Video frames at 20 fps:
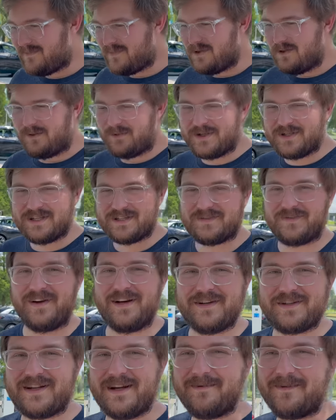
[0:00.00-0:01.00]
Well, we just
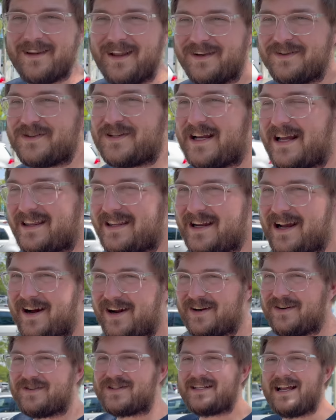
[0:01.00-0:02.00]
finished up lunch at the
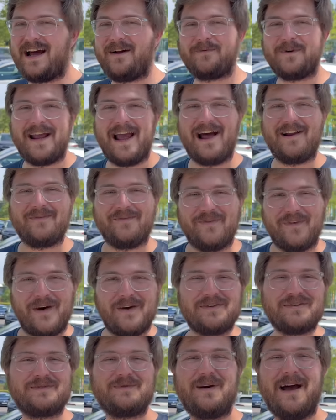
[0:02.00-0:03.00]
Autostadt. We had
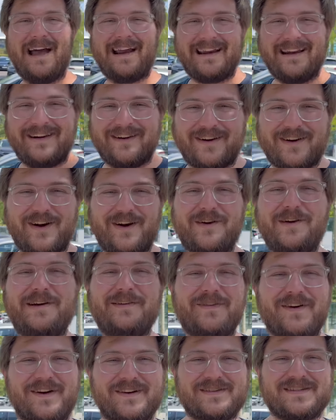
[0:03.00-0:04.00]
Volkswagen
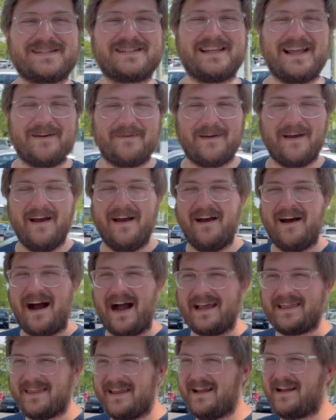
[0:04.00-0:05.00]
Currywurst. They,
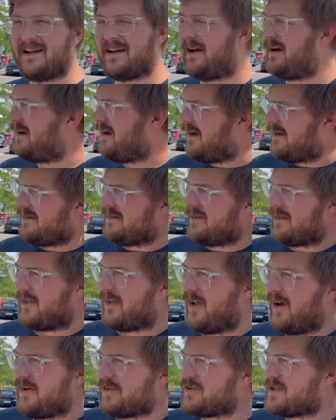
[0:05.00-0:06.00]
I think, are the
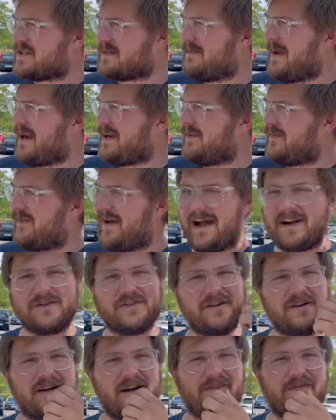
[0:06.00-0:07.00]
largest
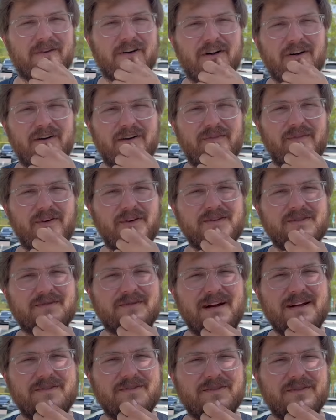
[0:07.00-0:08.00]
manufacturer of Currywurst,
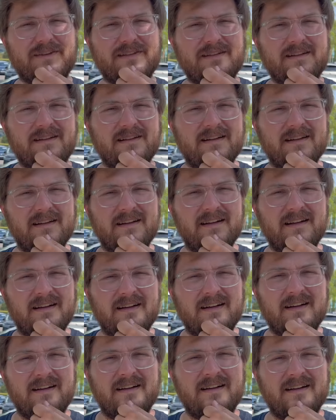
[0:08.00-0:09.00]
right, Jordan?
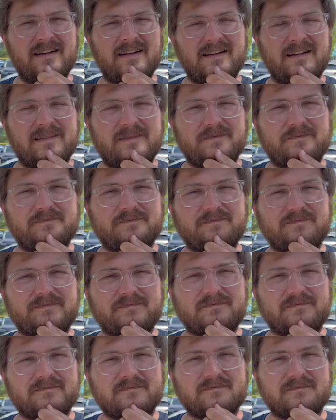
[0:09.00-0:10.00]
Currywurst
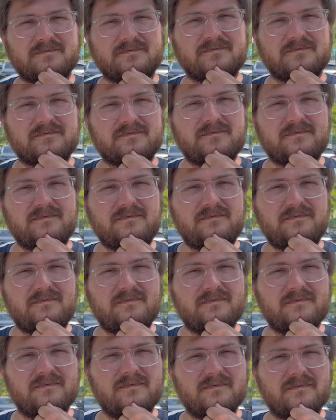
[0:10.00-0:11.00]
is the
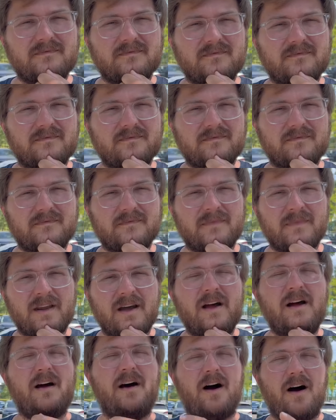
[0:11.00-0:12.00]
part they make the most of at
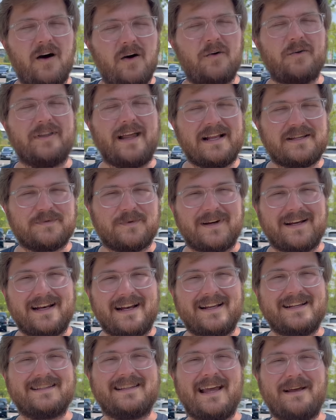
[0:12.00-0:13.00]
Volkswagen. Oh, that's what
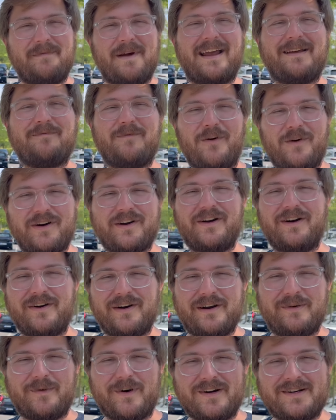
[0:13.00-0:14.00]
it is. They make more
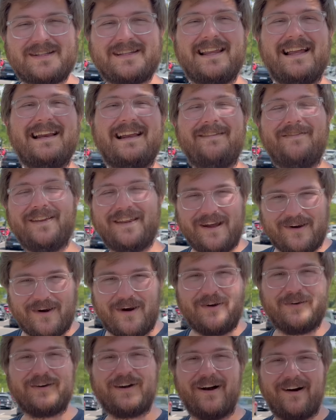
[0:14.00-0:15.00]
Currywurst than even
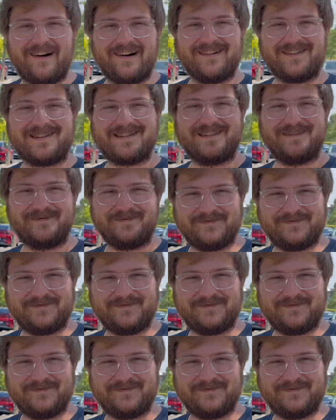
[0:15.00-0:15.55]
their own cars.